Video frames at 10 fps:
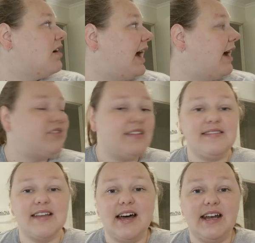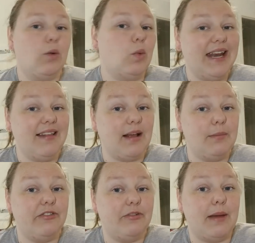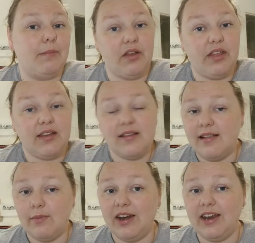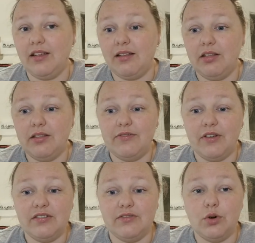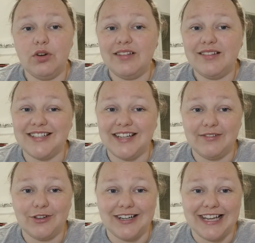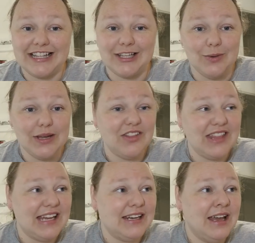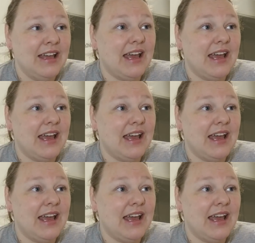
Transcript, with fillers: I have to start a wedding sampler for my brother because his wedding is on the 1st of August and I've got to get going on that.